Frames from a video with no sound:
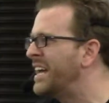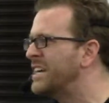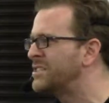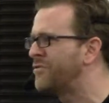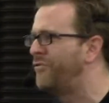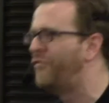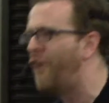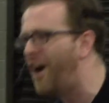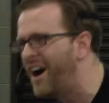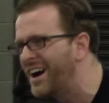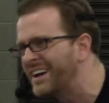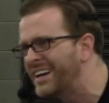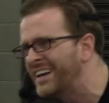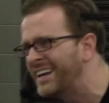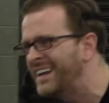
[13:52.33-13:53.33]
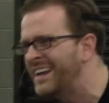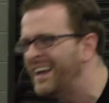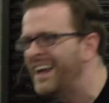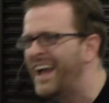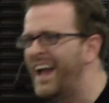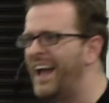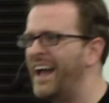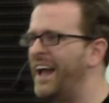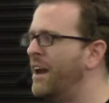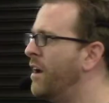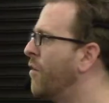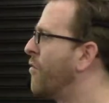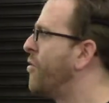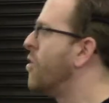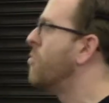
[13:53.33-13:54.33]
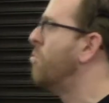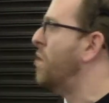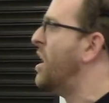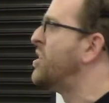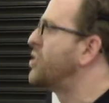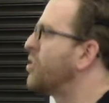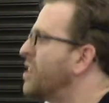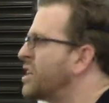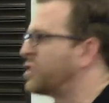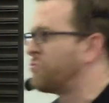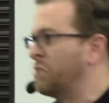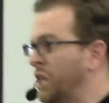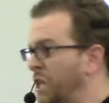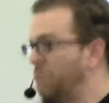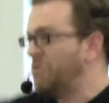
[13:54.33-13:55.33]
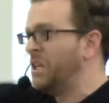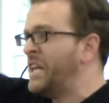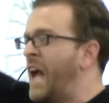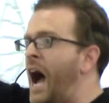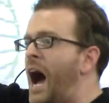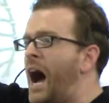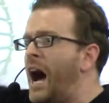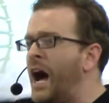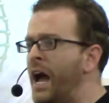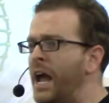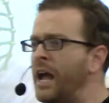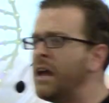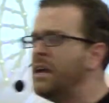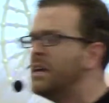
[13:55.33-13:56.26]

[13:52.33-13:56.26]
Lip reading: gets foggy, and if their blood sugar gets really, really high,